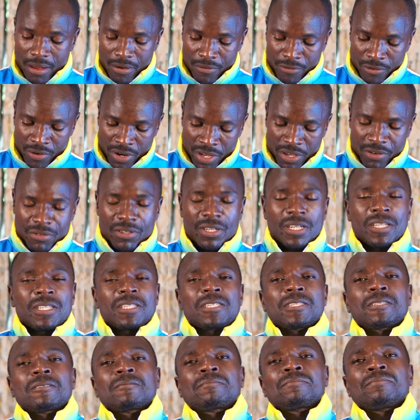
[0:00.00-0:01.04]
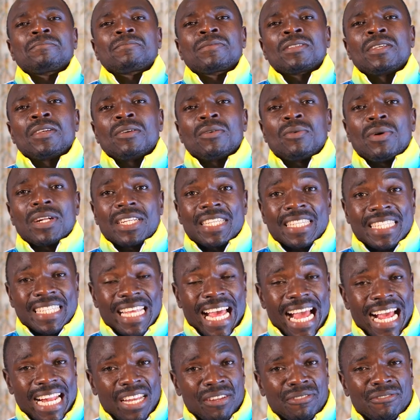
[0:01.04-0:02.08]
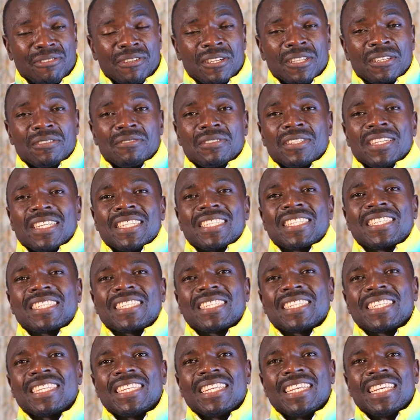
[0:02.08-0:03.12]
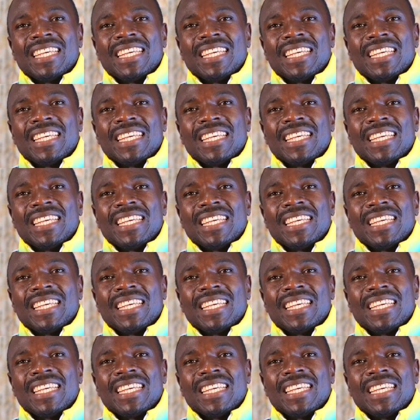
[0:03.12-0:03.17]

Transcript: forgiveness, what is unforgiveness,